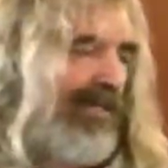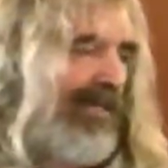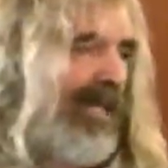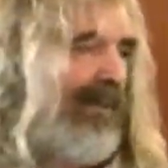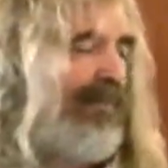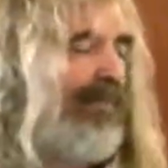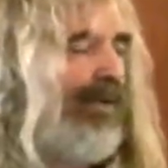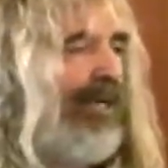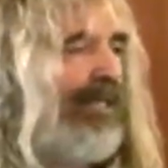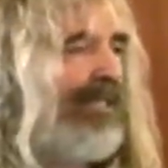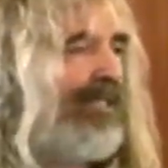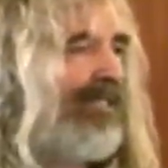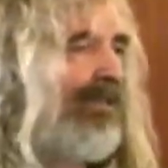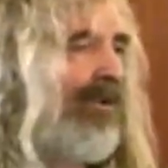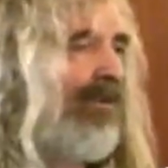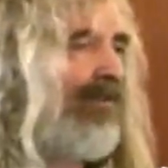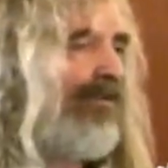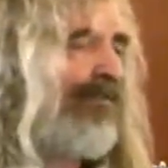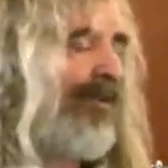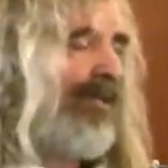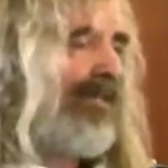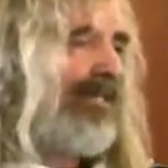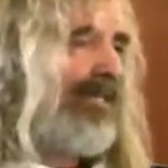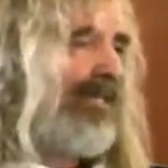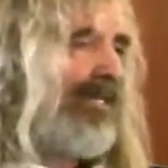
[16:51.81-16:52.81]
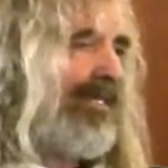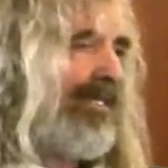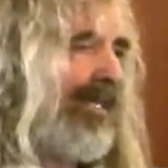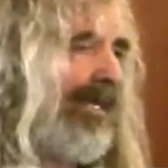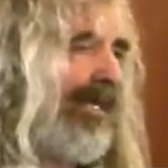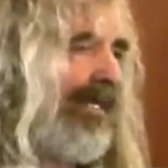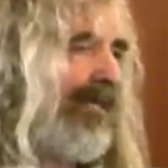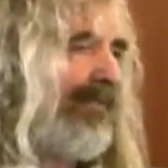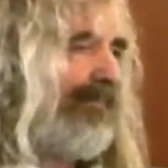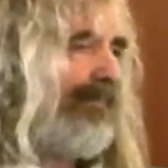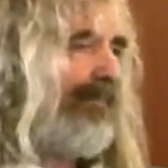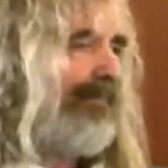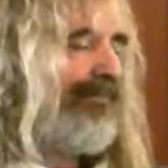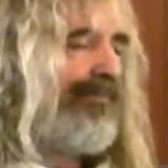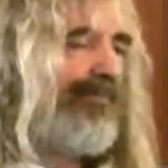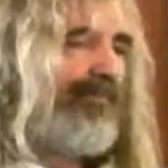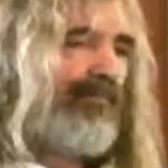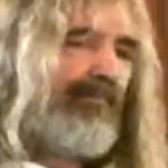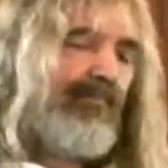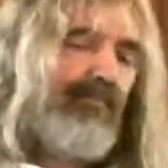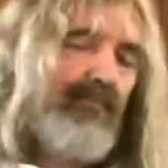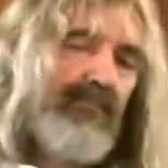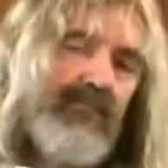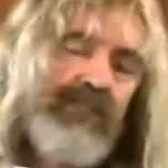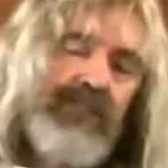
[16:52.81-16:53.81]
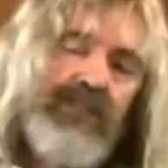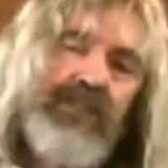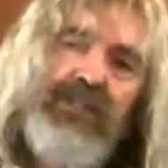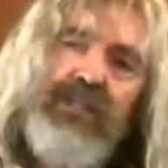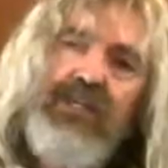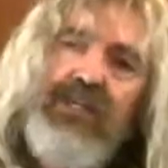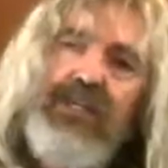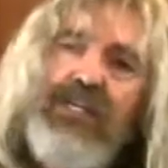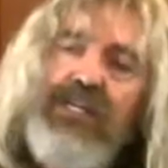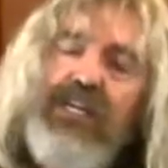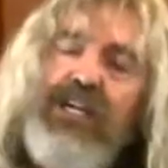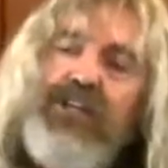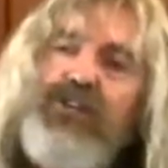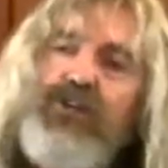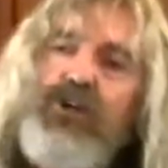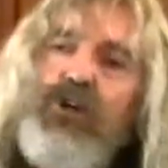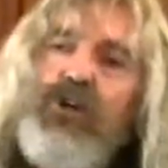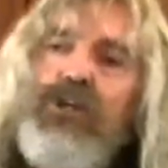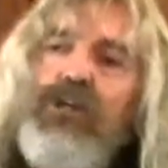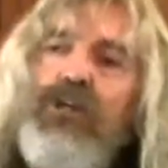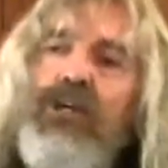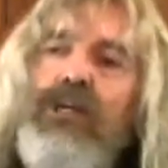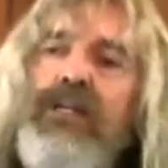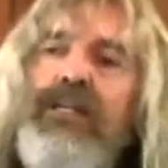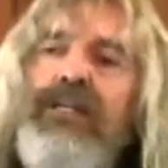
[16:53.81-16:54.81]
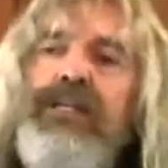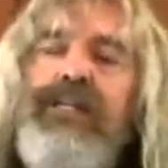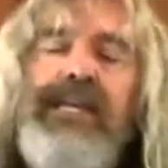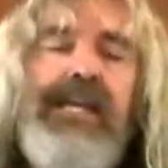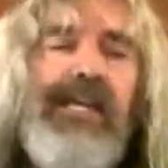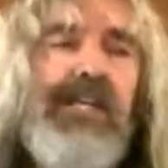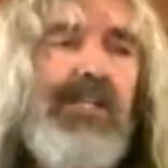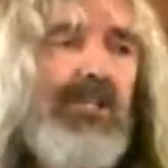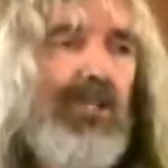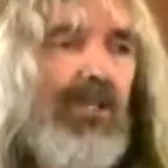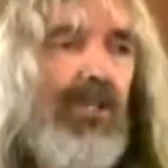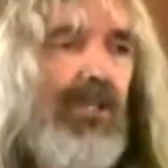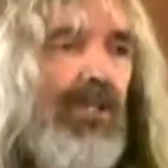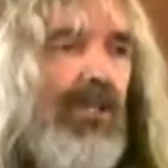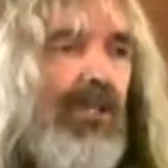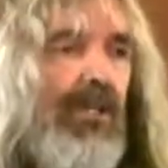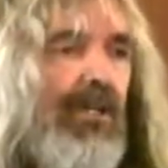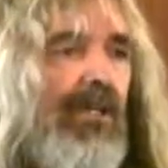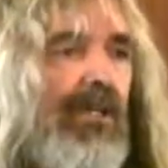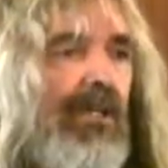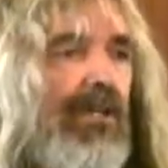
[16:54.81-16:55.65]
And I pointed out, for instance, that it took nature